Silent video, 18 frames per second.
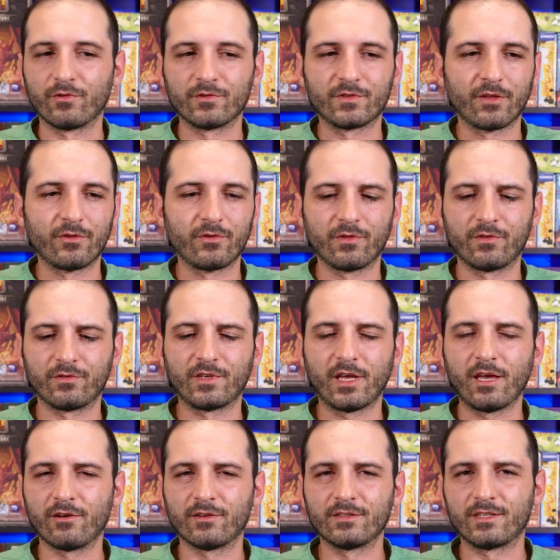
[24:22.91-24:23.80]
There's other,
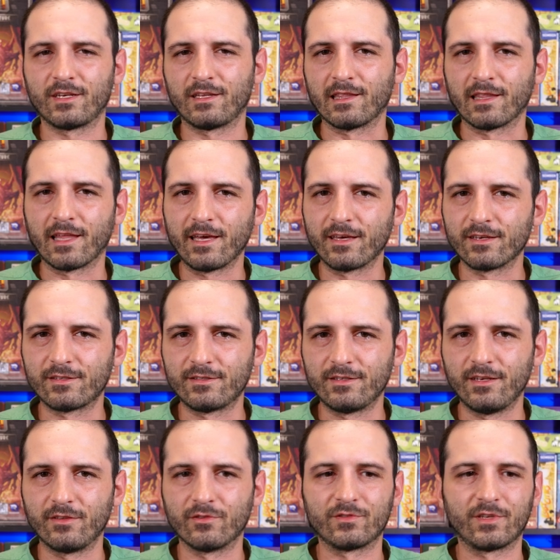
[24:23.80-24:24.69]
there's Aeon's End
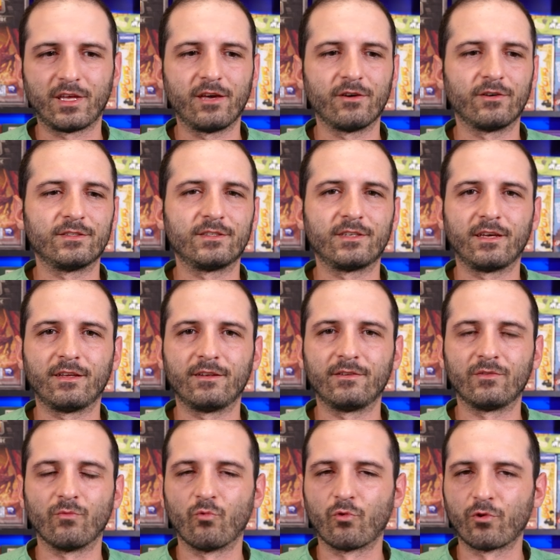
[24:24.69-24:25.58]
Legacy, there's Aeon's
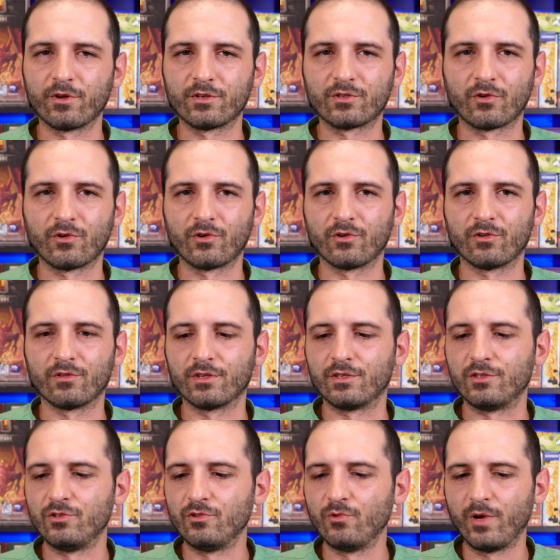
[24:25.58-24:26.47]
End War Eternal
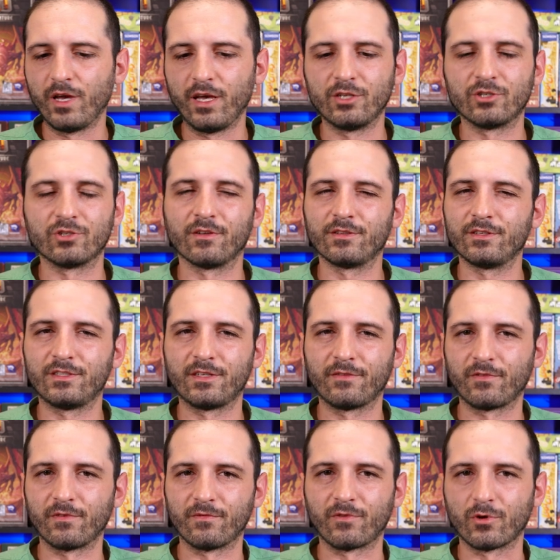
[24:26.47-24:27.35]
and New Age, and all these
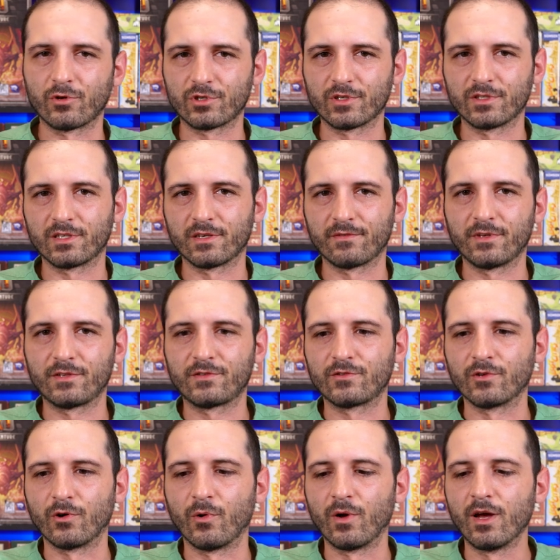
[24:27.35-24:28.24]
different versions of it.
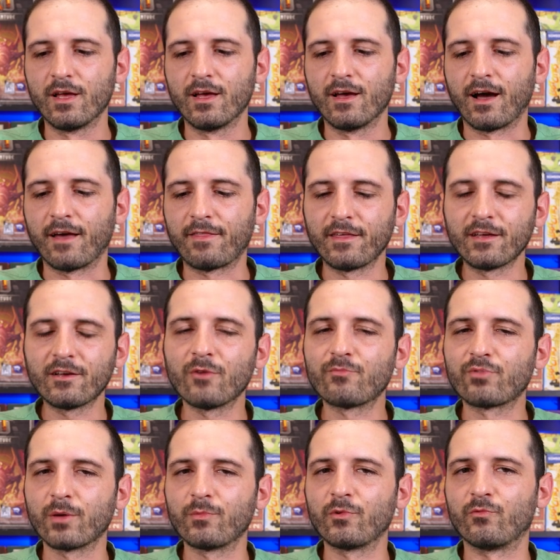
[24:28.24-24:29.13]
So I think
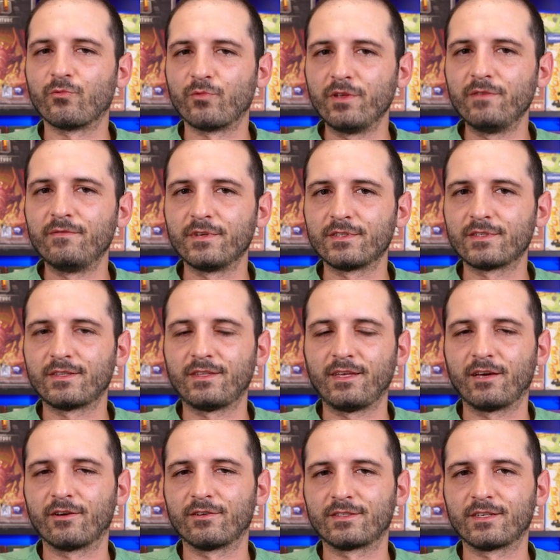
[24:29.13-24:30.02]
I'll probably revisit
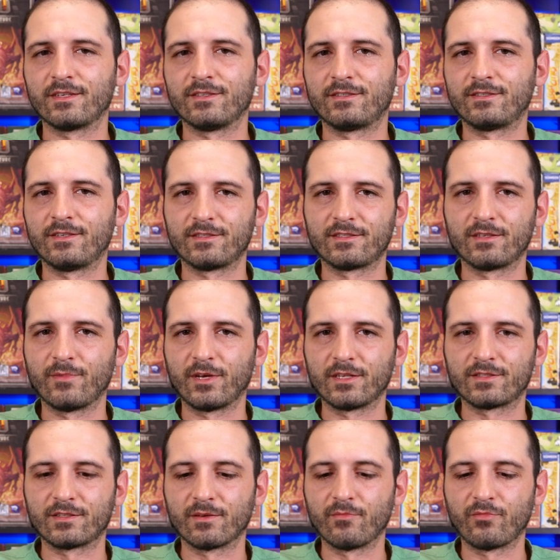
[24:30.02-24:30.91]
the Aeon's End system
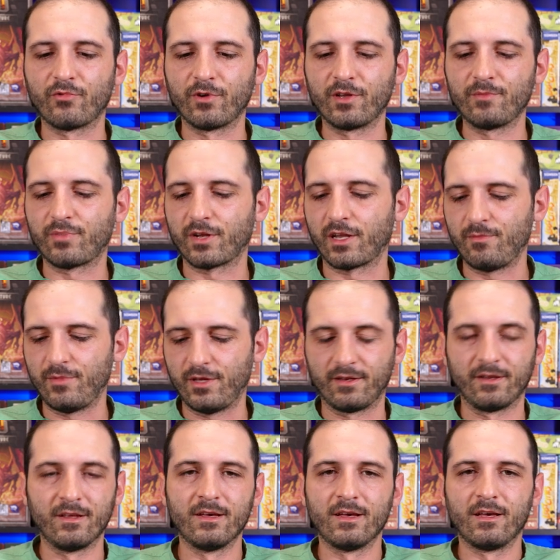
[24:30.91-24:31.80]
at some point. But I
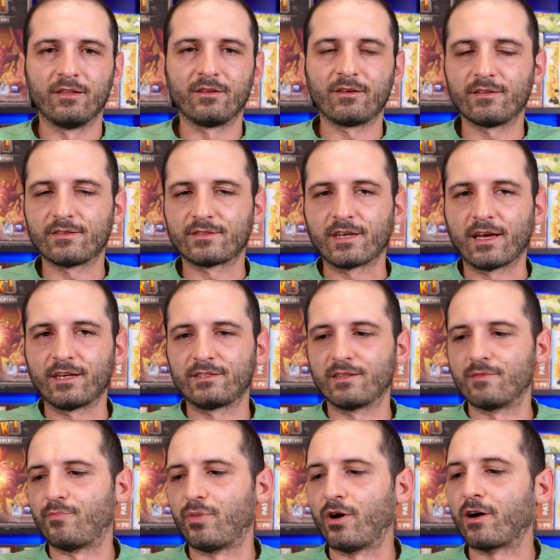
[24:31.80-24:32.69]
mean, look at the size
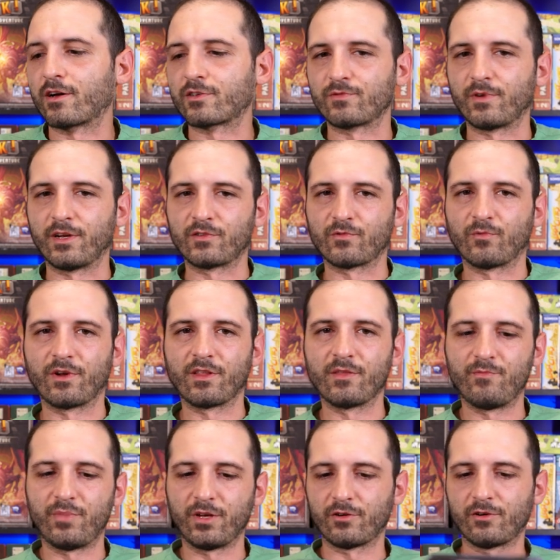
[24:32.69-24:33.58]
of the box, right? It's one
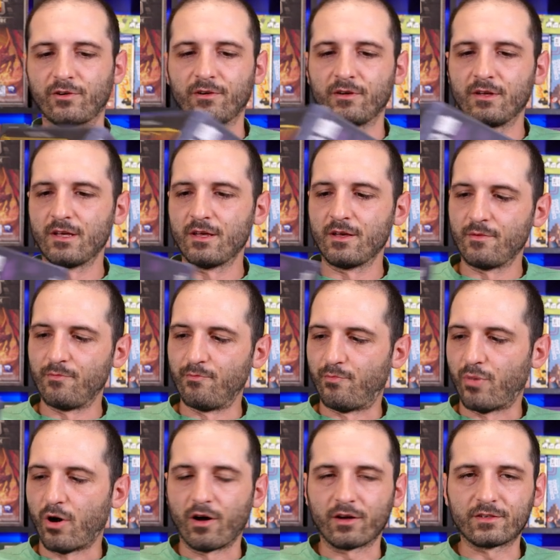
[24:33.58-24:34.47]
of the bigger
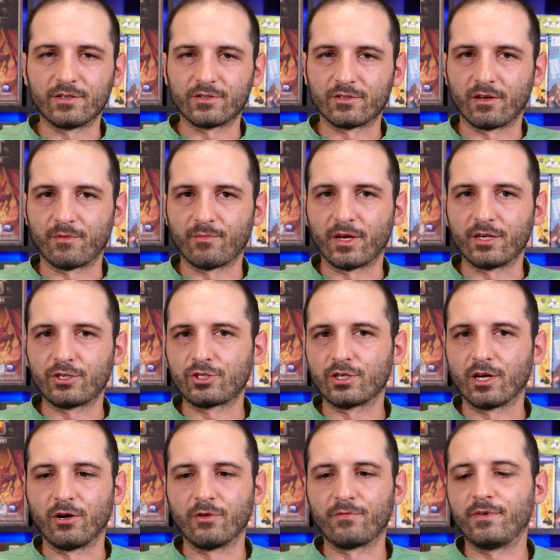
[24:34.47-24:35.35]
boxes on my
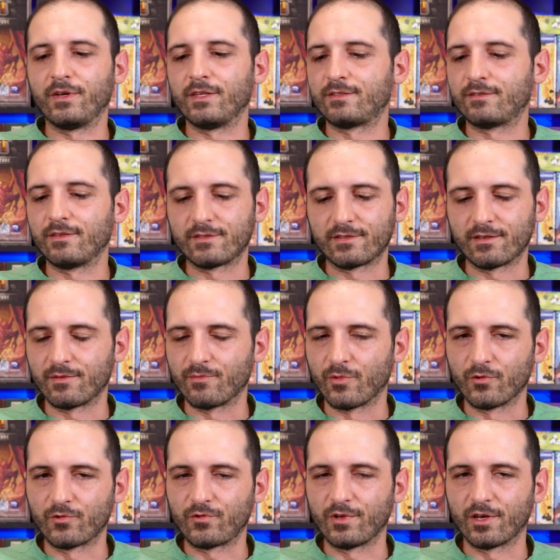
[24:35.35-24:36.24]
shelf. It sits there
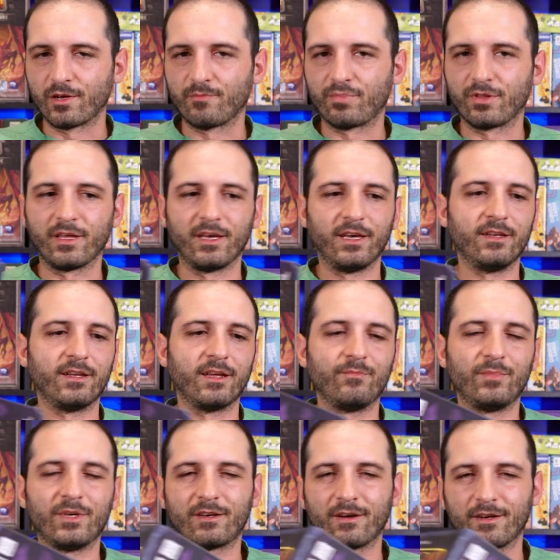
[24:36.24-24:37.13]
mostly unplayed,
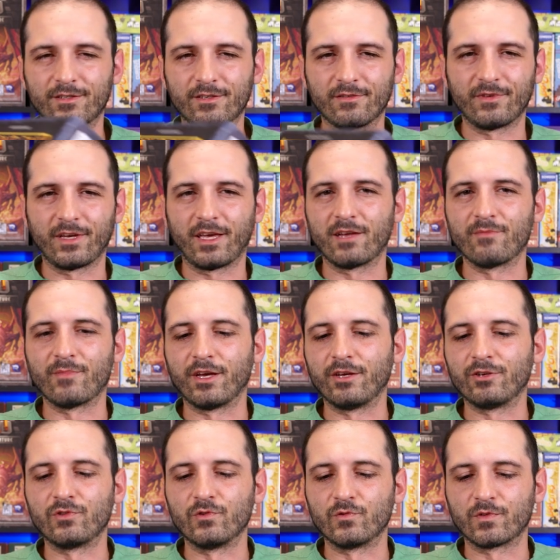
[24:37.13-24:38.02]
and because of again
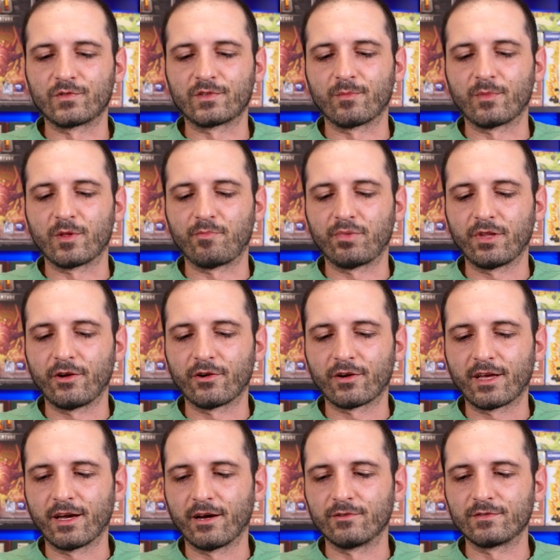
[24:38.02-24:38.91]
my issues with some of the
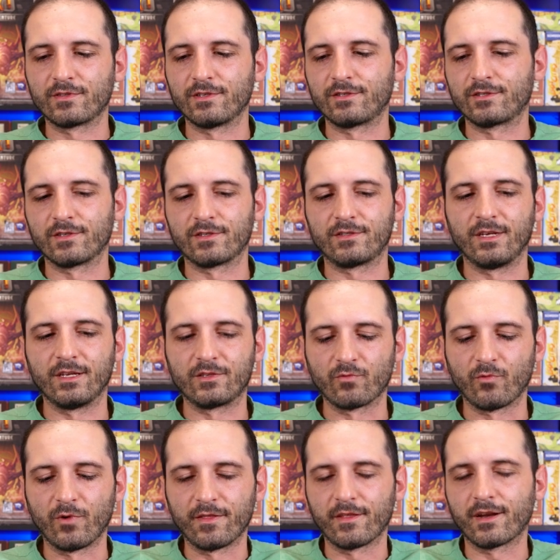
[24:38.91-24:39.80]
player counts, it's just
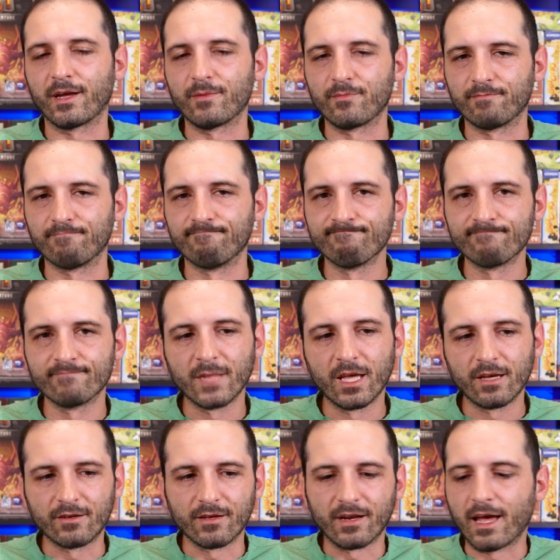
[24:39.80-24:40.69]
it's one that I'm
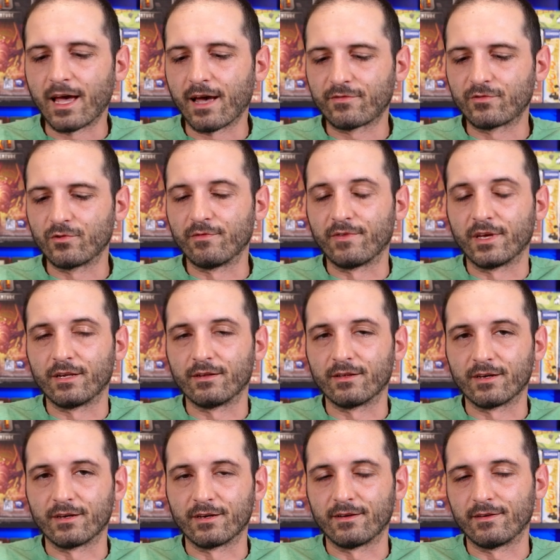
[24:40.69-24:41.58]
gonna have to event
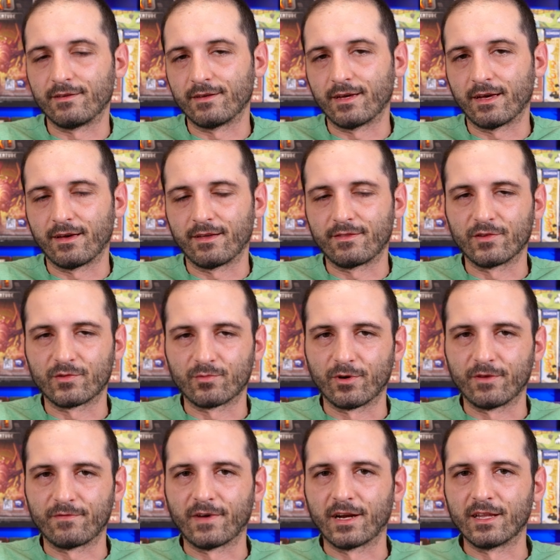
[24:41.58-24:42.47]
uh, at this
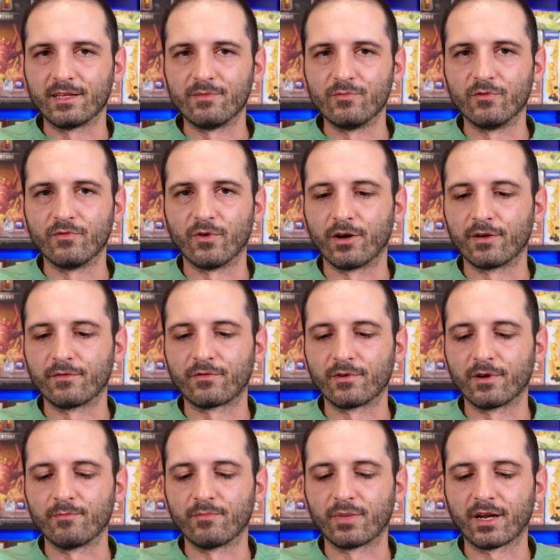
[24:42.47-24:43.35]
point finally move on
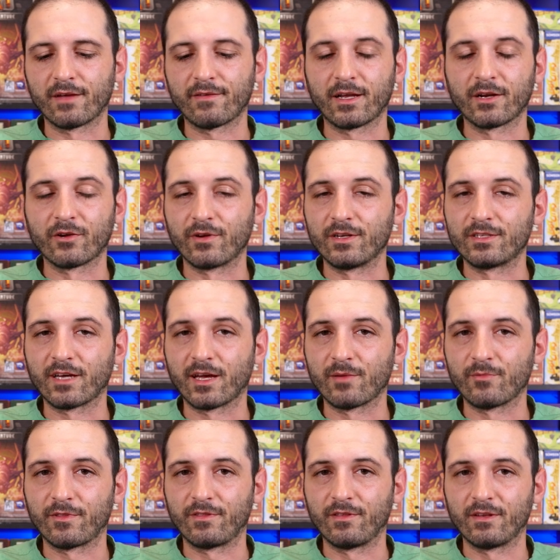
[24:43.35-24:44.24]
from. But I've had a great
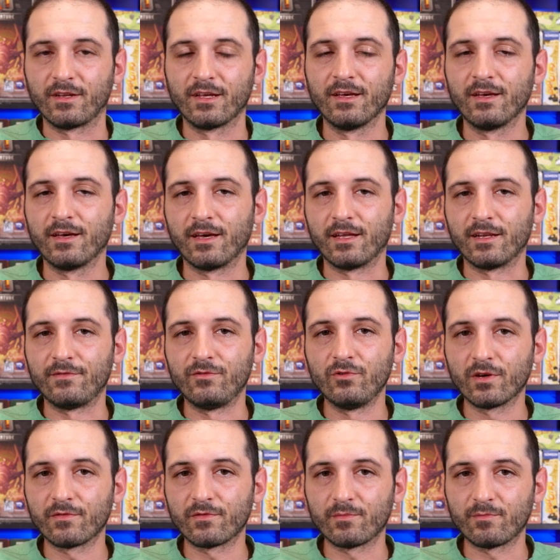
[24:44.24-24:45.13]
time with it, and if
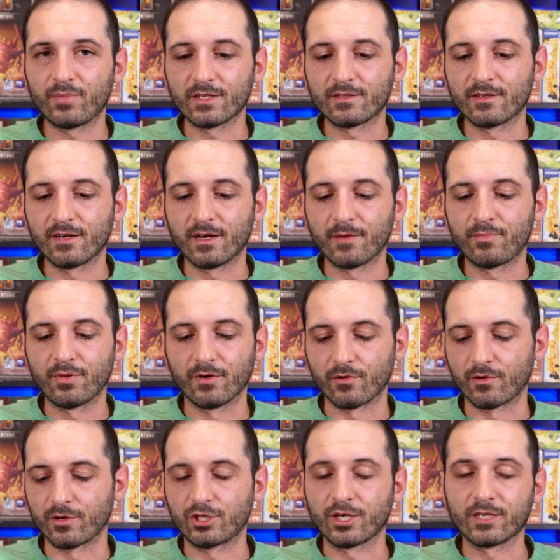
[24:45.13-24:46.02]
you haven't picked it up
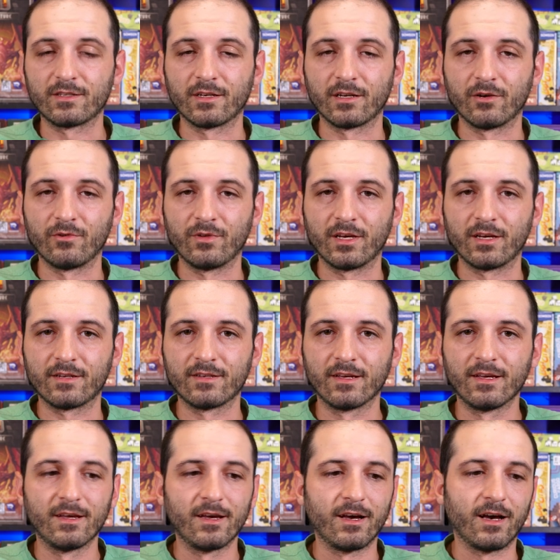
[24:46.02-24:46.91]
or checked it out yet,
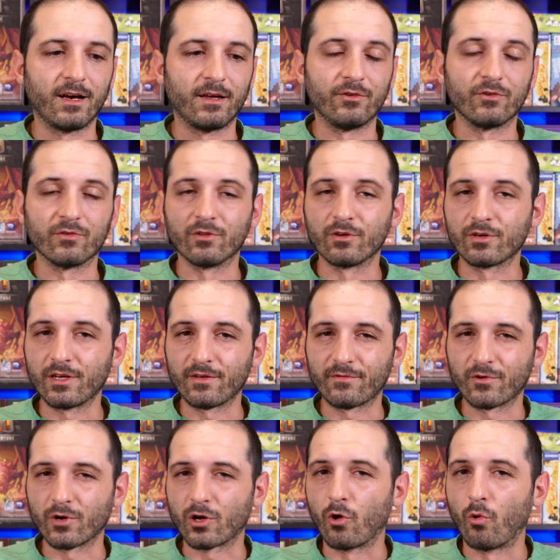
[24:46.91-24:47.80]
uh, and you're
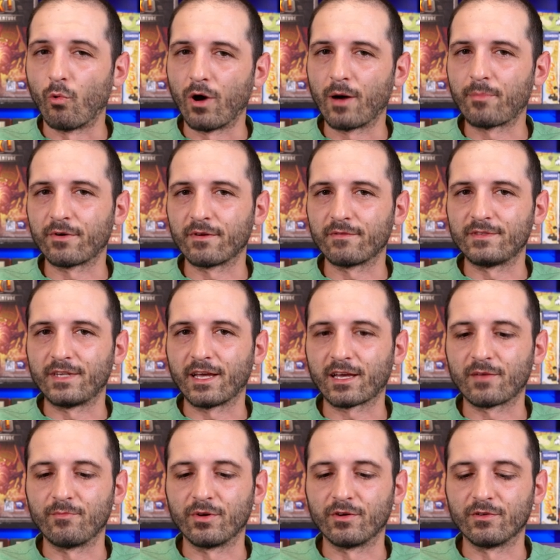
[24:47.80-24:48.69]
looking for a cooperative
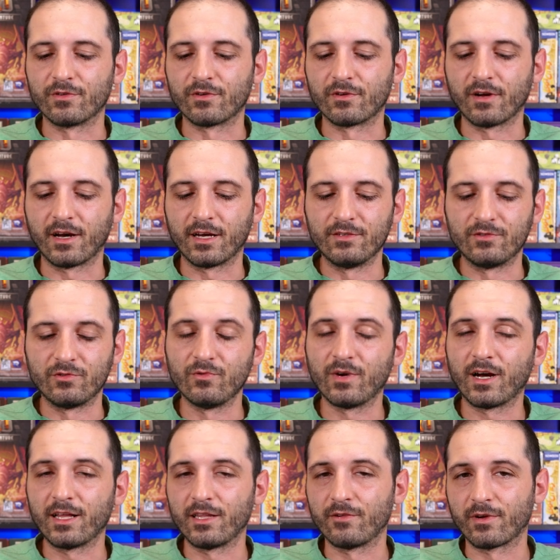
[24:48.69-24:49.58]
deck builder, I
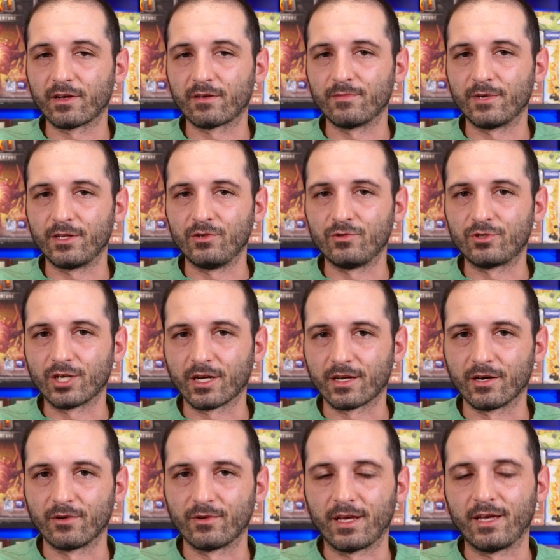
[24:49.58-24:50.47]
do highly recommend you
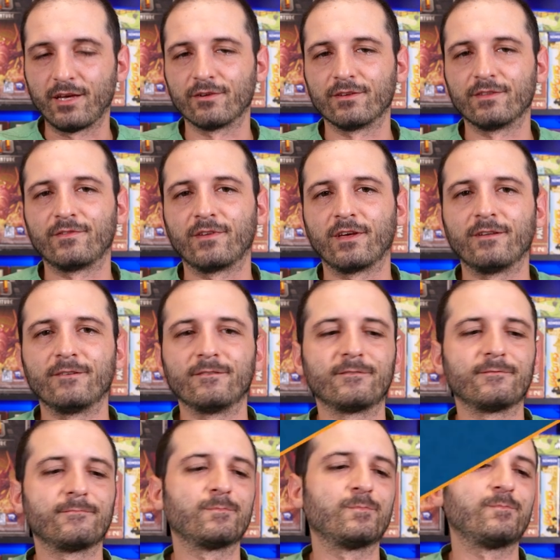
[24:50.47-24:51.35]
check out Aeon's
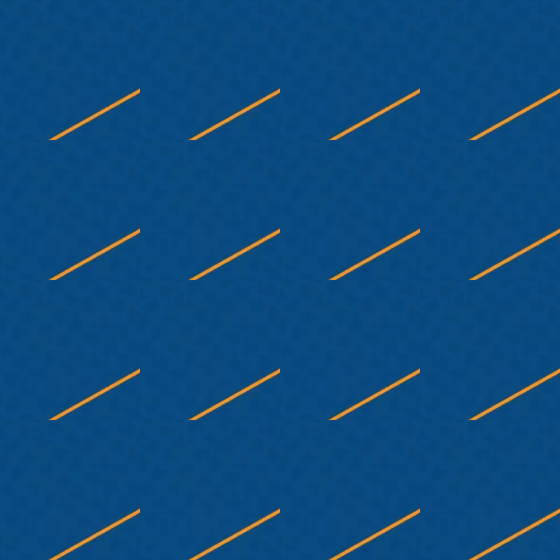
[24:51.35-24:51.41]
End.